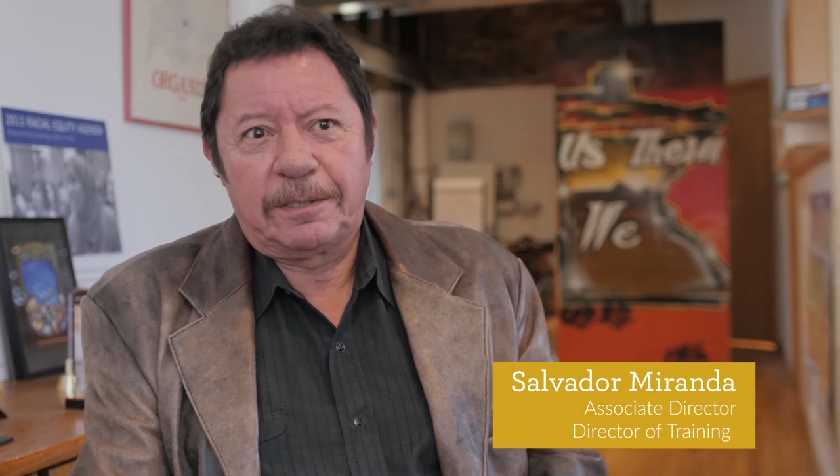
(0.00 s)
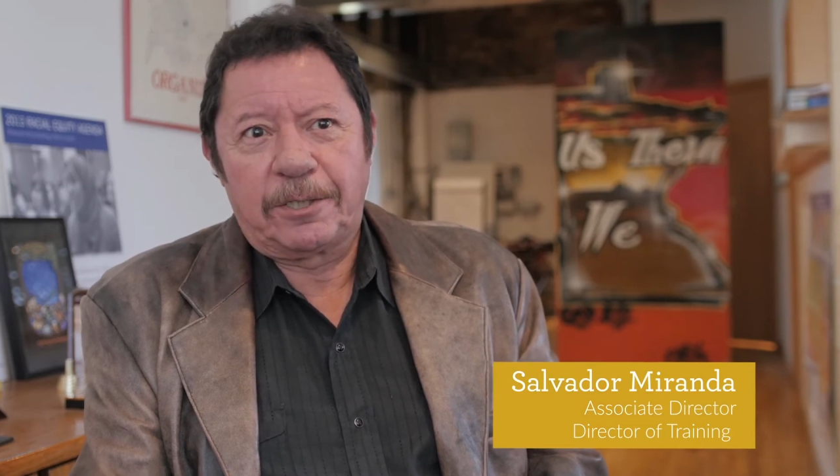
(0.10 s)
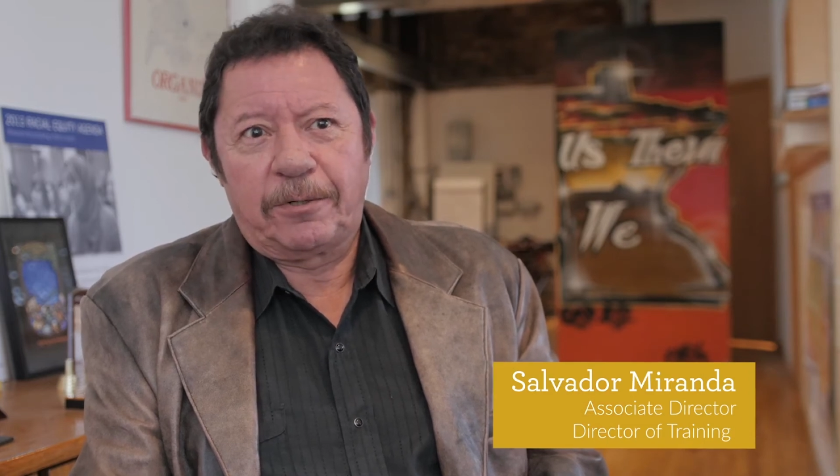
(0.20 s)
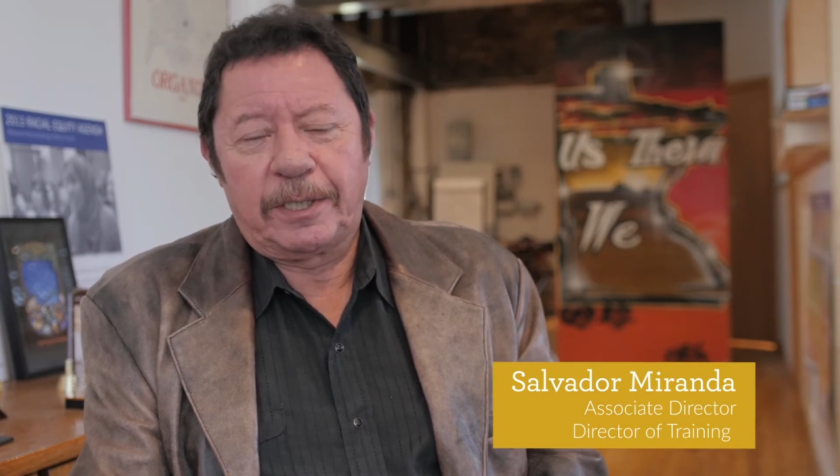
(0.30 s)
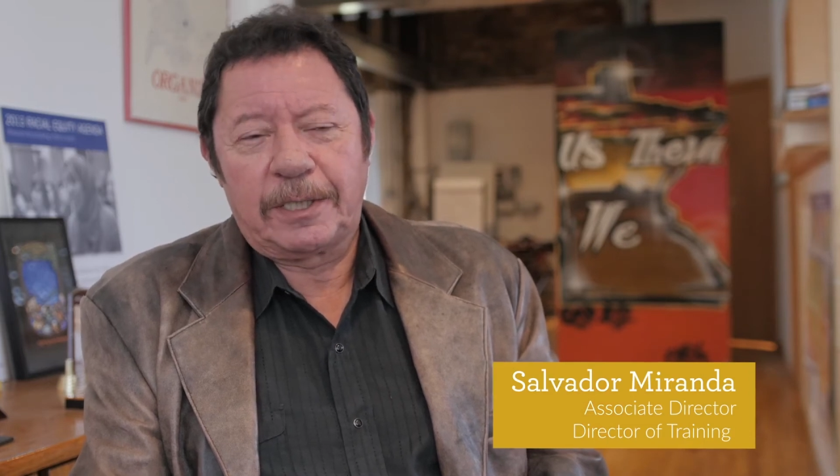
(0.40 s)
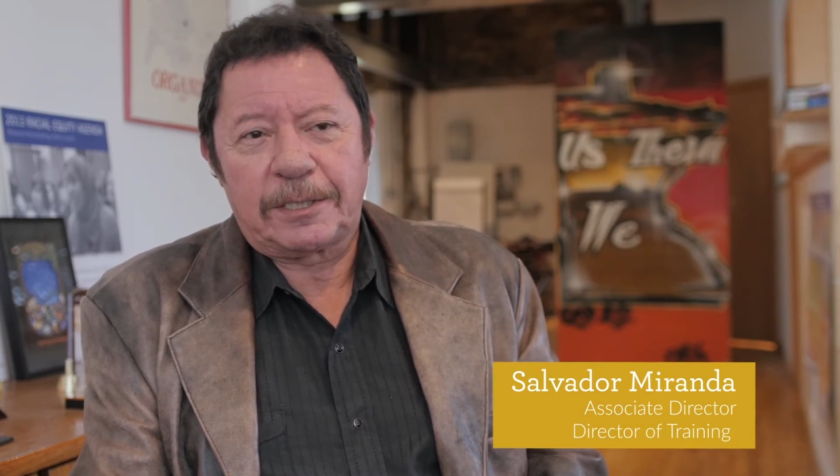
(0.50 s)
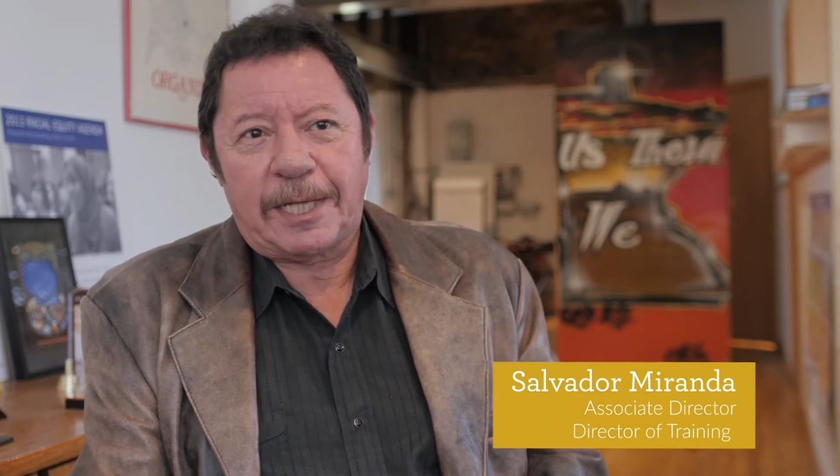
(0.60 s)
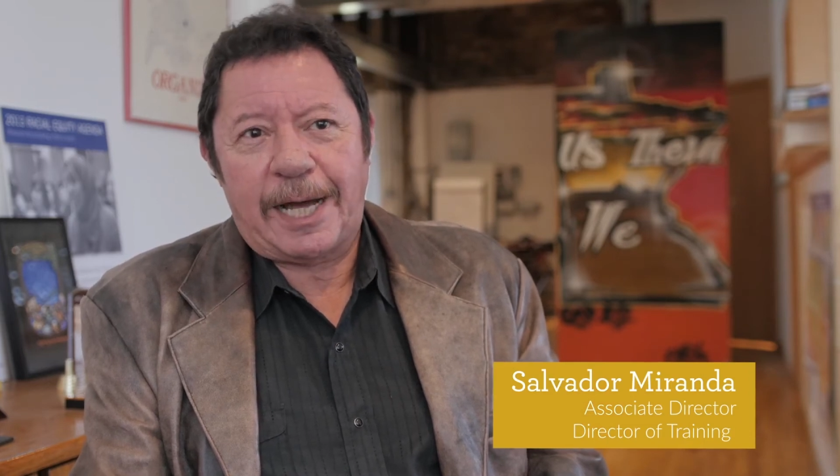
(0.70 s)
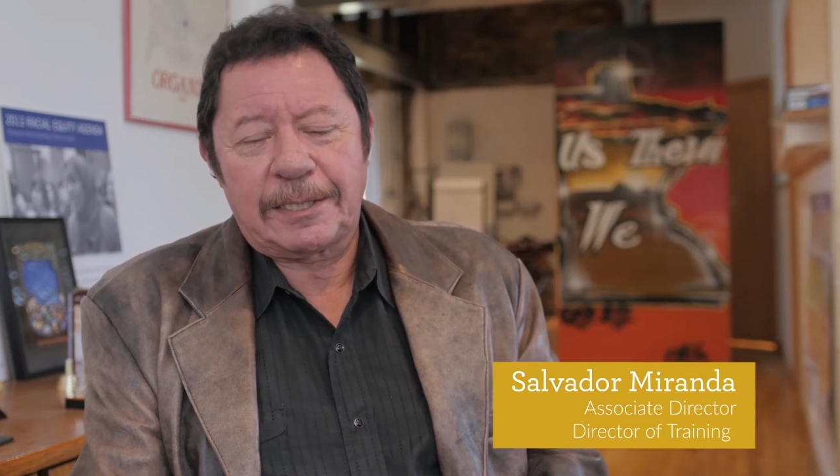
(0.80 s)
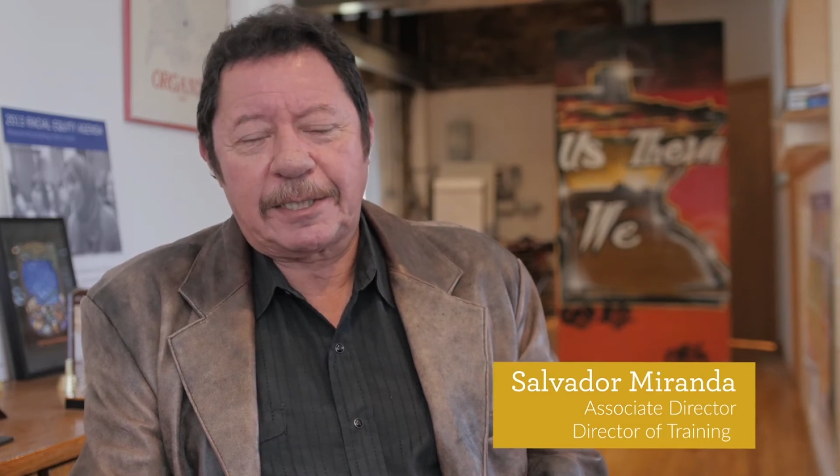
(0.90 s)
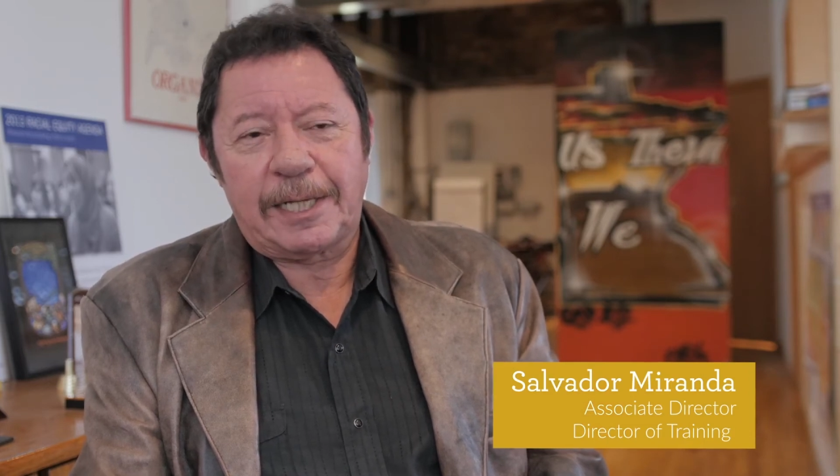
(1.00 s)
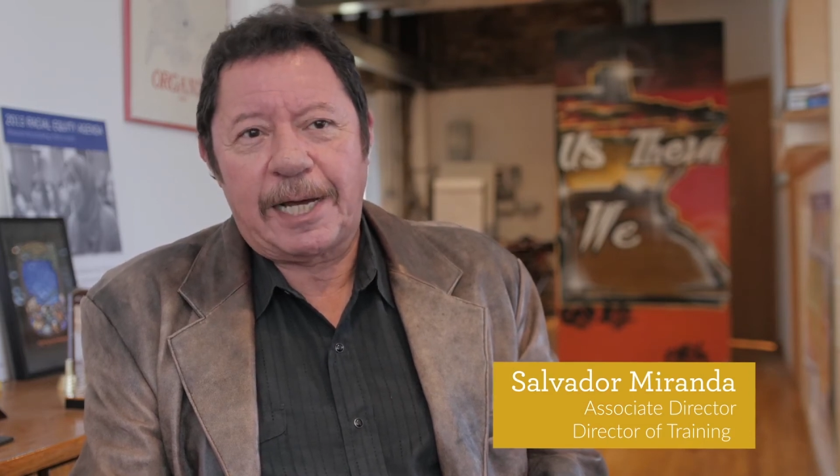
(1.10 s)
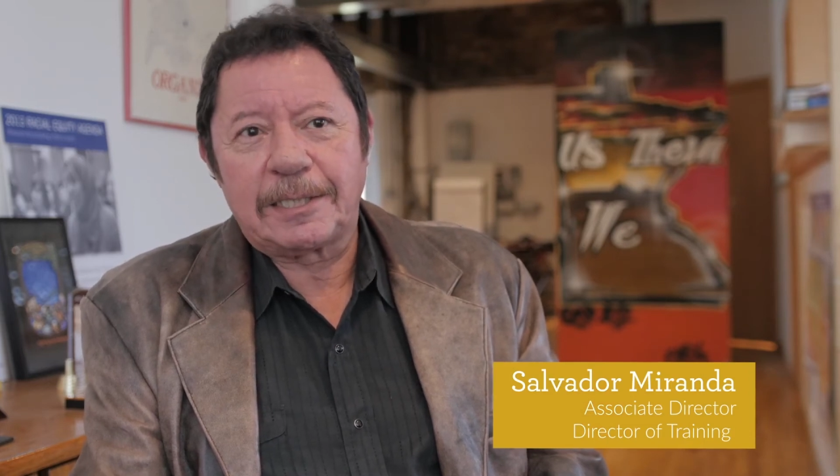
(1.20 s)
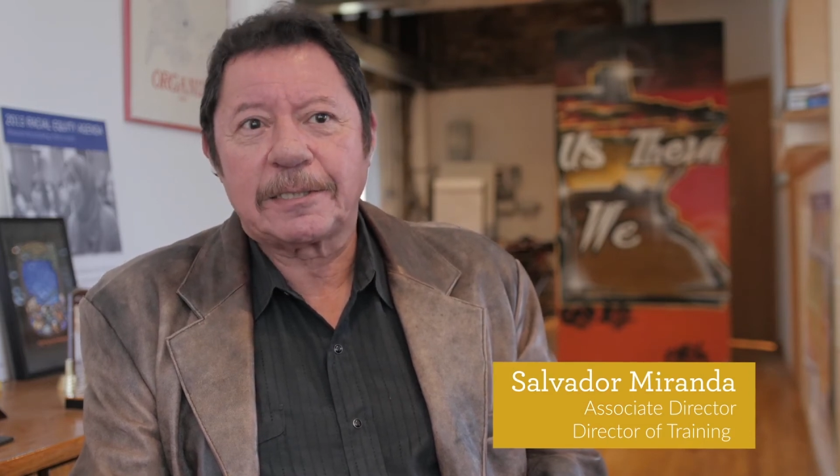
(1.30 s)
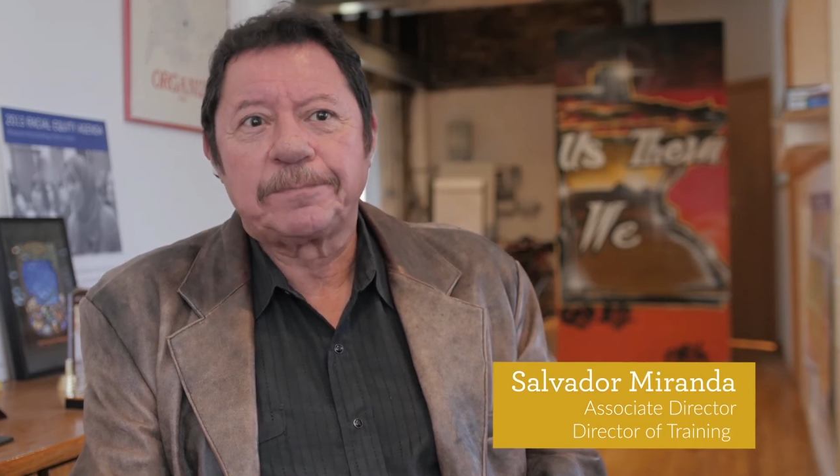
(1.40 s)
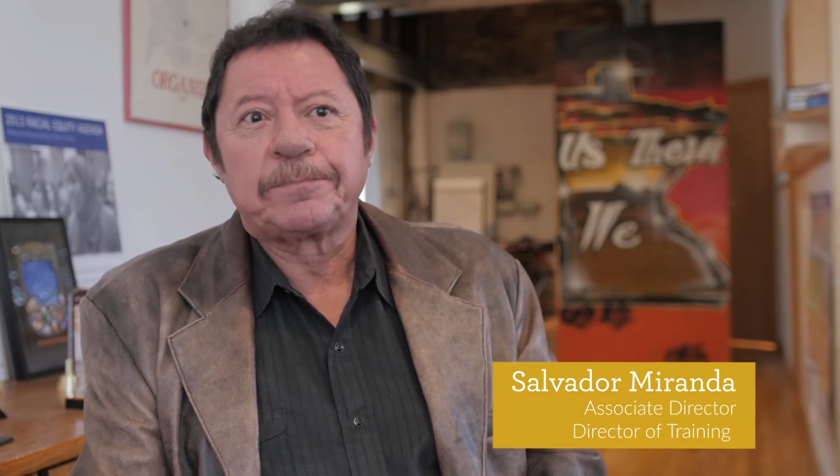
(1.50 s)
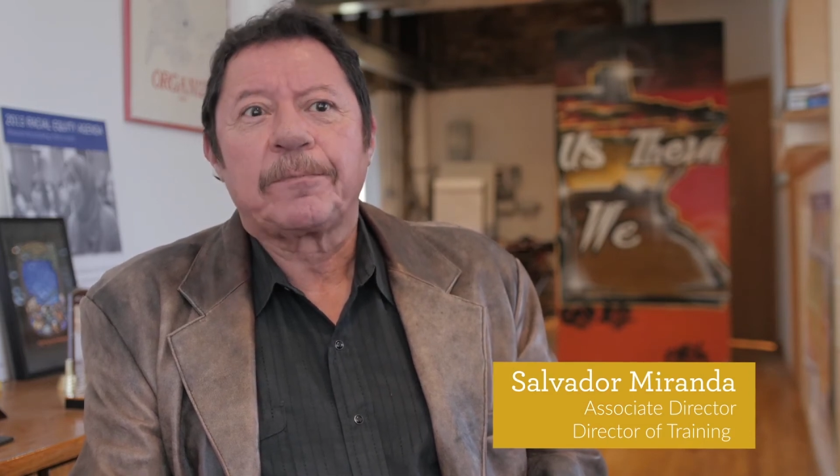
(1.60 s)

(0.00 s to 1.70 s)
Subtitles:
during this last class.